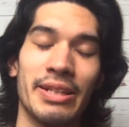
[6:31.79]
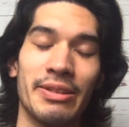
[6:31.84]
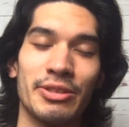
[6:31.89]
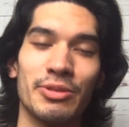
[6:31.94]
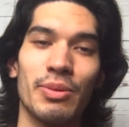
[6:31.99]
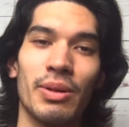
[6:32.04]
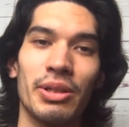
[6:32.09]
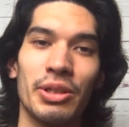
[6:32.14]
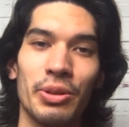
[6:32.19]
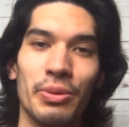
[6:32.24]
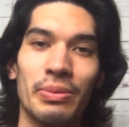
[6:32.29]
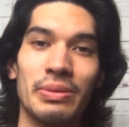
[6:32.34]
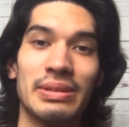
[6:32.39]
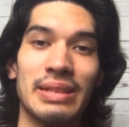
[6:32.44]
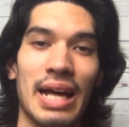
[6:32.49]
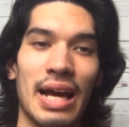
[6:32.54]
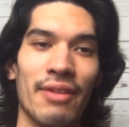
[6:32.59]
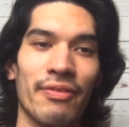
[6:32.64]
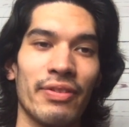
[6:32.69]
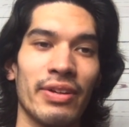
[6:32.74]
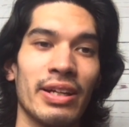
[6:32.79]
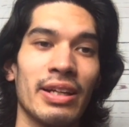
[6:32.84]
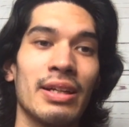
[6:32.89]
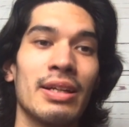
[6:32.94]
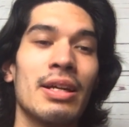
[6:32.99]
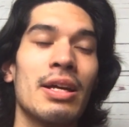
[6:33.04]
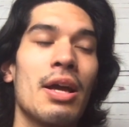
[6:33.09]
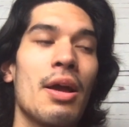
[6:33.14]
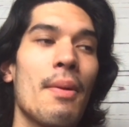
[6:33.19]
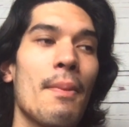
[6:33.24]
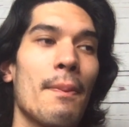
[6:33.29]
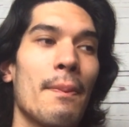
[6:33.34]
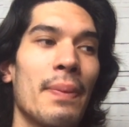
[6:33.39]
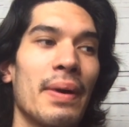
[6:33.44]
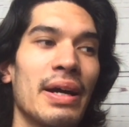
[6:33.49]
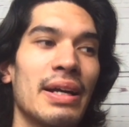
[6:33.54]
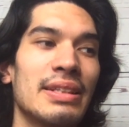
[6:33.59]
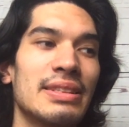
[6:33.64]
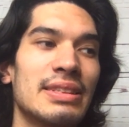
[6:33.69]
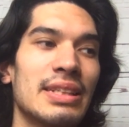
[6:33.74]
There's one who was laughing,
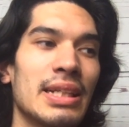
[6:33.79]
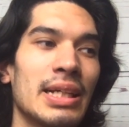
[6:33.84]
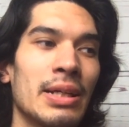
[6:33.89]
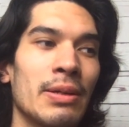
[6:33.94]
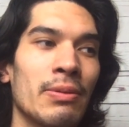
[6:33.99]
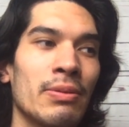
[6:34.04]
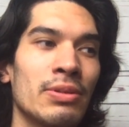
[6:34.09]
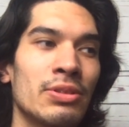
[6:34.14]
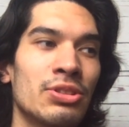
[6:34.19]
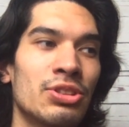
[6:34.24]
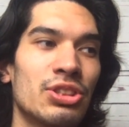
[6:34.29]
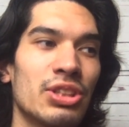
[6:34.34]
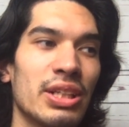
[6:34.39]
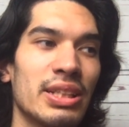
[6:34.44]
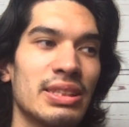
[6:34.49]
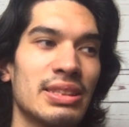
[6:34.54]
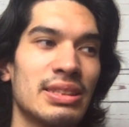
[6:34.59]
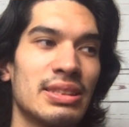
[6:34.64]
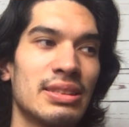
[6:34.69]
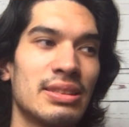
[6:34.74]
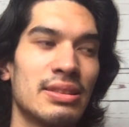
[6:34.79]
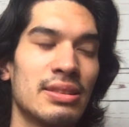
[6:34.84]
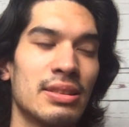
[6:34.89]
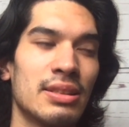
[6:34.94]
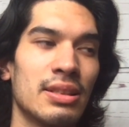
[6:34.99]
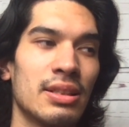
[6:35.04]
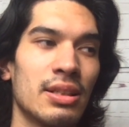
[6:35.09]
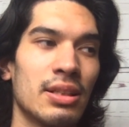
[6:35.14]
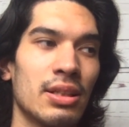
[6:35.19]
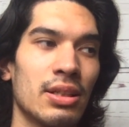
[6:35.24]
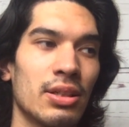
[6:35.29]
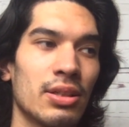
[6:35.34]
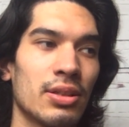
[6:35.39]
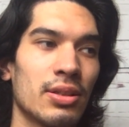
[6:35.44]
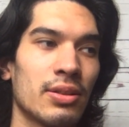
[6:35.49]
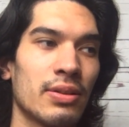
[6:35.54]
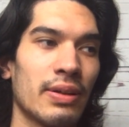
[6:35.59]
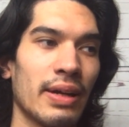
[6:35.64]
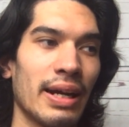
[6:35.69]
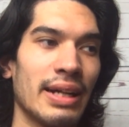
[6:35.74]
but it was just
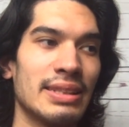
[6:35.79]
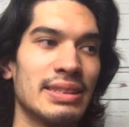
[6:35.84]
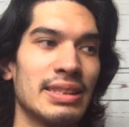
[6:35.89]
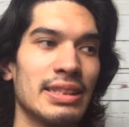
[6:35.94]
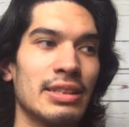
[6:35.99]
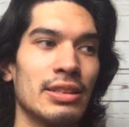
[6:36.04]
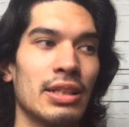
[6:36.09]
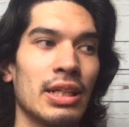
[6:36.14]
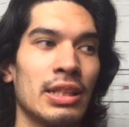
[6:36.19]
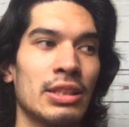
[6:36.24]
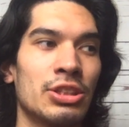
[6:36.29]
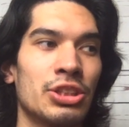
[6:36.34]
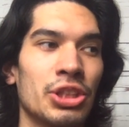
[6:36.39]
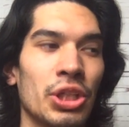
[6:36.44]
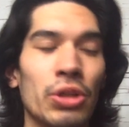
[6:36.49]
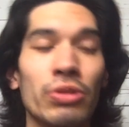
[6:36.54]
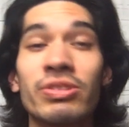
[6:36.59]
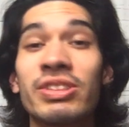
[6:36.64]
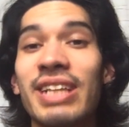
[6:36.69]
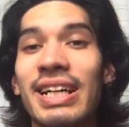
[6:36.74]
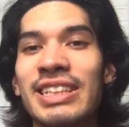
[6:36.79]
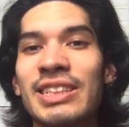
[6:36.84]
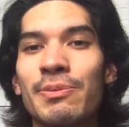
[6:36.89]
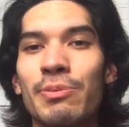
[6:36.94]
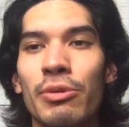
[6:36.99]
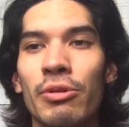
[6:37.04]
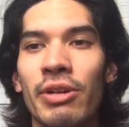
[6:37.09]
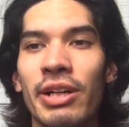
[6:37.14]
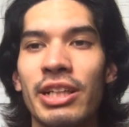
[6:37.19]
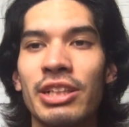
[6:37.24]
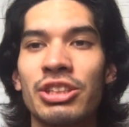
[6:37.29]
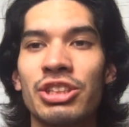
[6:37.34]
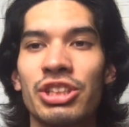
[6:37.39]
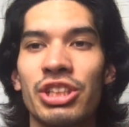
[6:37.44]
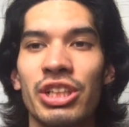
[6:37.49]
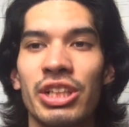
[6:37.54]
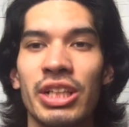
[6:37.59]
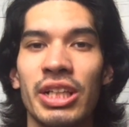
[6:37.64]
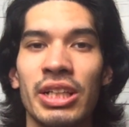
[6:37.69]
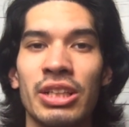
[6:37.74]
crazy. It showed
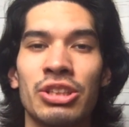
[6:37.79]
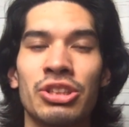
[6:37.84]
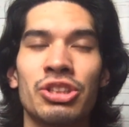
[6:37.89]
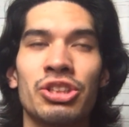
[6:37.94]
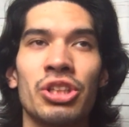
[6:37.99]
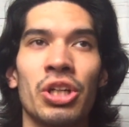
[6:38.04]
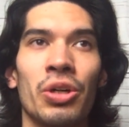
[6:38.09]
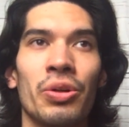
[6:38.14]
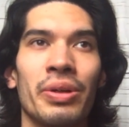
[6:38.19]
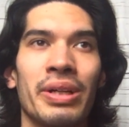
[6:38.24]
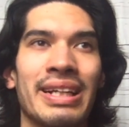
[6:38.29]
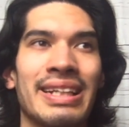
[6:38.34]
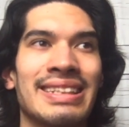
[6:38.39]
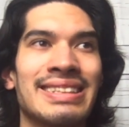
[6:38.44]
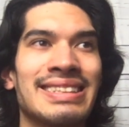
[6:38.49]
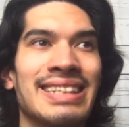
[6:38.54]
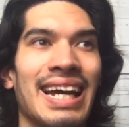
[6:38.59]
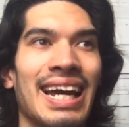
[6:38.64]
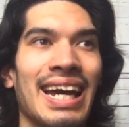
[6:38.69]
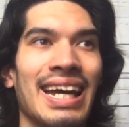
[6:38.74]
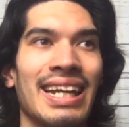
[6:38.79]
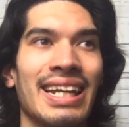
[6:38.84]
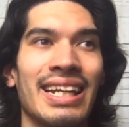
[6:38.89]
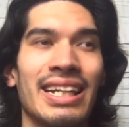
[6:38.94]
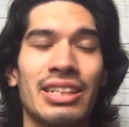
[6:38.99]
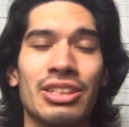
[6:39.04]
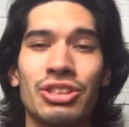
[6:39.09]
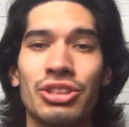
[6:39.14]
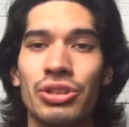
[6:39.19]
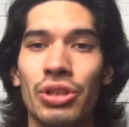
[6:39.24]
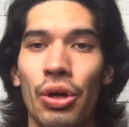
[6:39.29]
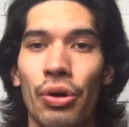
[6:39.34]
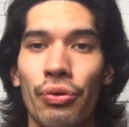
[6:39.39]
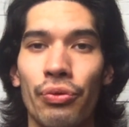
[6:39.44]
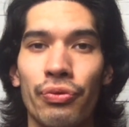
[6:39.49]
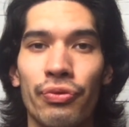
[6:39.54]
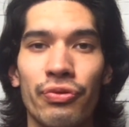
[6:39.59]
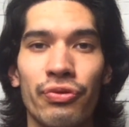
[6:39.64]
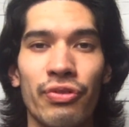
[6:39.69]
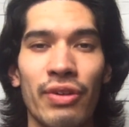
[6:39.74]
desperation, it showed anxiety, it
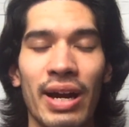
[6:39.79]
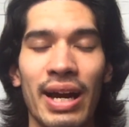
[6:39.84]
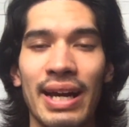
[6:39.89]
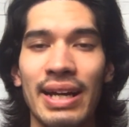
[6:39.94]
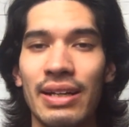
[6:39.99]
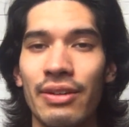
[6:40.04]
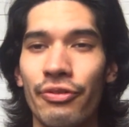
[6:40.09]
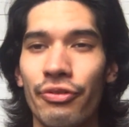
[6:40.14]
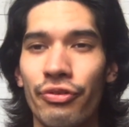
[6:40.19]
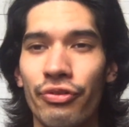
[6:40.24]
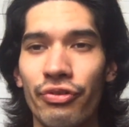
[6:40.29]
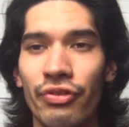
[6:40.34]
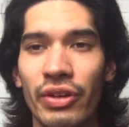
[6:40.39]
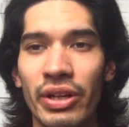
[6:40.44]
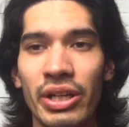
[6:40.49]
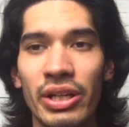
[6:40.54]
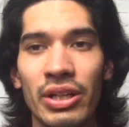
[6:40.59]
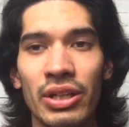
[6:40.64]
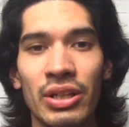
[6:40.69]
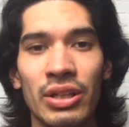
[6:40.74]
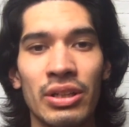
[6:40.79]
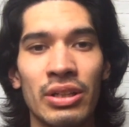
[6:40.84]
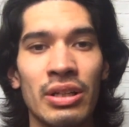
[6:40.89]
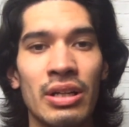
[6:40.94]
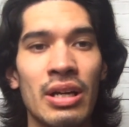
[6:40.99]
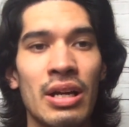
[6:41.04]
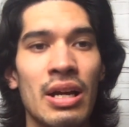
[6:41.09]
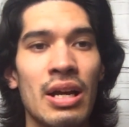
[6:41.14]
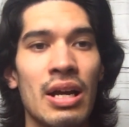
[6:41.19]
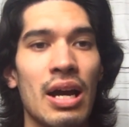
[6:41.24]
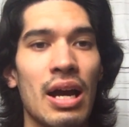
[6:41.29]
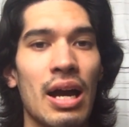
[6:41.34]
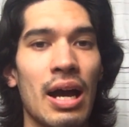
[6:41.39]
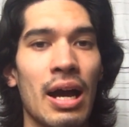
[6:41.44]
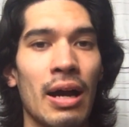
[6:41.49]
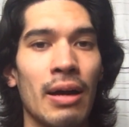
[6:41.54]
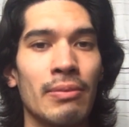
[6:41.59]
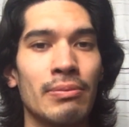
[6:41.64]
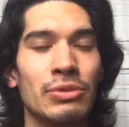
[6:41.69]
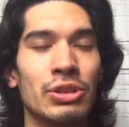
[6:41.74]
showed fright, fear,
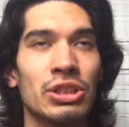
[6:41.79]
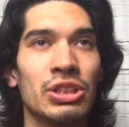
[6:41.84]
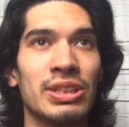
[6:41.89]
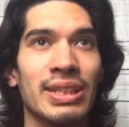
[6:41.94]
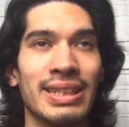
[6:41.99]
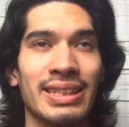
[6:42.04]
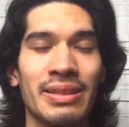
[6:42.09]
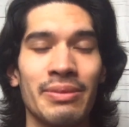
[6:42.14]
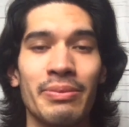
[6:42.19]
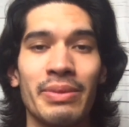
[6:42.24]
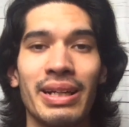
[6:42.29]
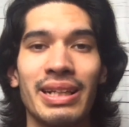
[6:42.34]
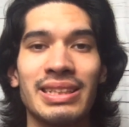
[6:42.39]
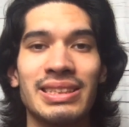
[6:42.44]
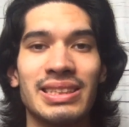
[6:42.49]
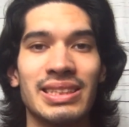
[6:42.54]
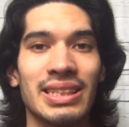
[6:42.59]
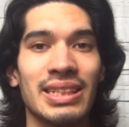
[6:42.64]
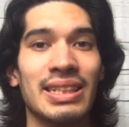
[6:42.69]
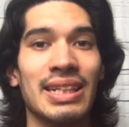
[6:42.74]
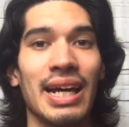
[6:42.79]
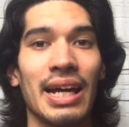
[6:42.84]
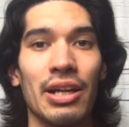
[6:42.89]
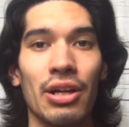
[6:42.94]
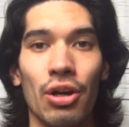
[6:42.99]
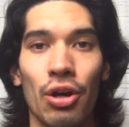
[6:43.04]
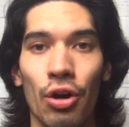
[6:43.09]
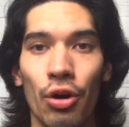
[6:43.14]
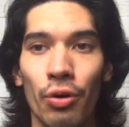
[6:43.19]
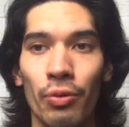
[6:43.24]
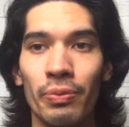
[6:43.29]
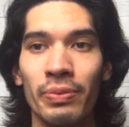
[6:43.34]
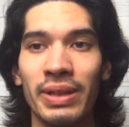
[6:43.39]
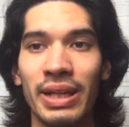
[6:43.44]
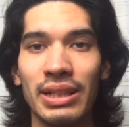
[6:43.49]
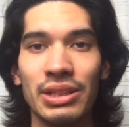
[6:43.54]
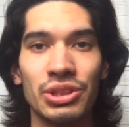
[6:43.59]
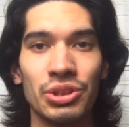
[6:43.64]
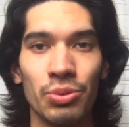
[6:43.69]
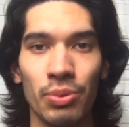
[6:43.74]
just like the means to get home,
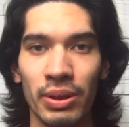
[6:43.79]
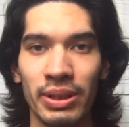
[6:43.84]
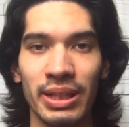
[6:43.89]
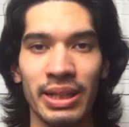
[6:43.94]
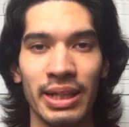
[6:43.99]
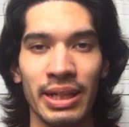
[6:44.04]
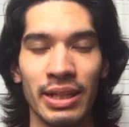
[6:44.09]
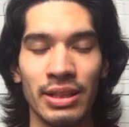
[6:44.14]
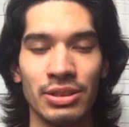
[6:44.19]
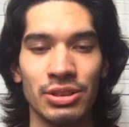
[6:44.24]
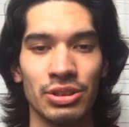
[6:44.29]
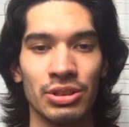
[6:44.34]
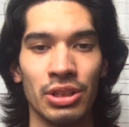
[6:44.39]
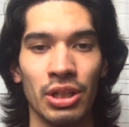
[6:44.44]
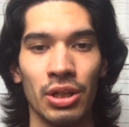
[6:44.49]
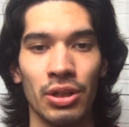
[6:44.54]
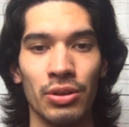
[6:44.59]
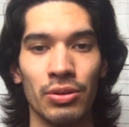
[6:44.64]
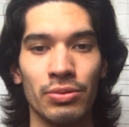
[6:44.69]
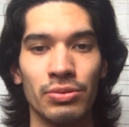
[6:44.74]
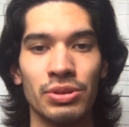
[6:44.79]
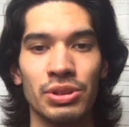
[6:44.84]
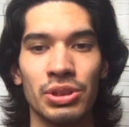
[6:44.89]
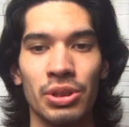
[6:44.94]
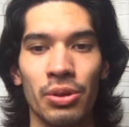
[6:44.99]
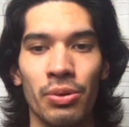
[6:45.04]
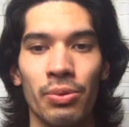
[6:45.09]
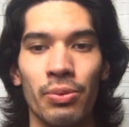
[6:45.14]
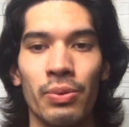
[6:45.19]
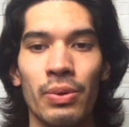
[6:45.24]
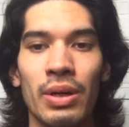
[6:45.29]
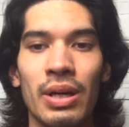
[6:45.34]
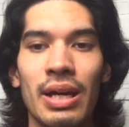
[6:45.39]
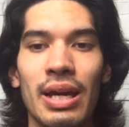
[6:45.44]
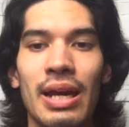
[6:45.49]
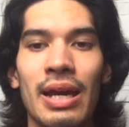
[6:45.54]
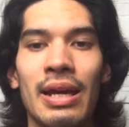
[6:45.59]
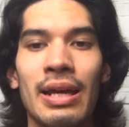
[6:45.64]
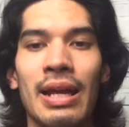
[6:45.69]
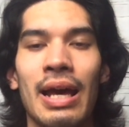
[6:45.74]
get to where they needed to go. So
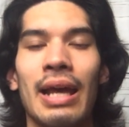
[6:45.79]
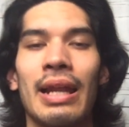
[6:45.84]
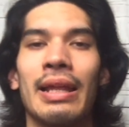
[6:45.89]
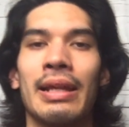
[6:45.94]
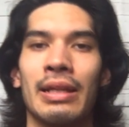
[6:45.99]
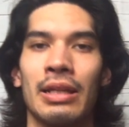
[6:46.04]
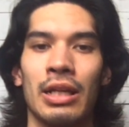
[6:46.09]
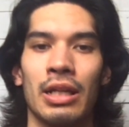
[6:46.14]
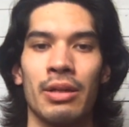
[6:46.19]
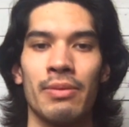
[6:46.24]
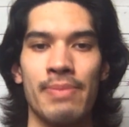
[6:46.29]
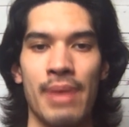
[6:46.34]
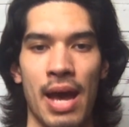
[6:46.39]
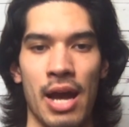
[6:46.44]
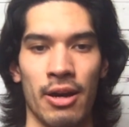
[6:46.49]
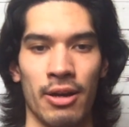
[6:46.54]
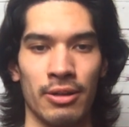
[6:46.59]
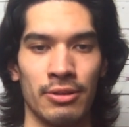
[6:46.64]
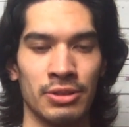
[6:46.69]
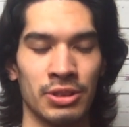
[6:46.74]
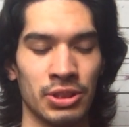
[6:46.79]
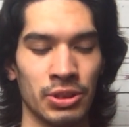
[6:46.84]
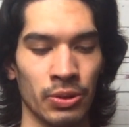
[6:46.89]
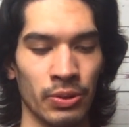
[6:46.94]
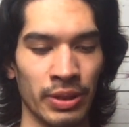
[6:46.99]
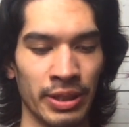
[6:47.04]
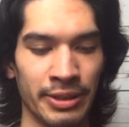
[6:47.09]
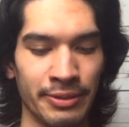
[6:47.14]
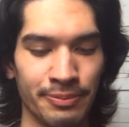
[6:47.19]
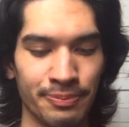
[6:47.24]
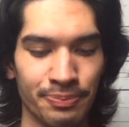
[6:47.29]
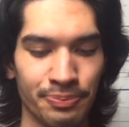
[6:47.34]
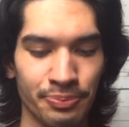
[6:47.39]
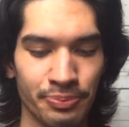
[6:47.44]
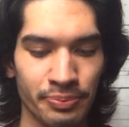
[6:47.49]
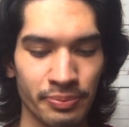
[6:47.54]
it had like a lot of background story.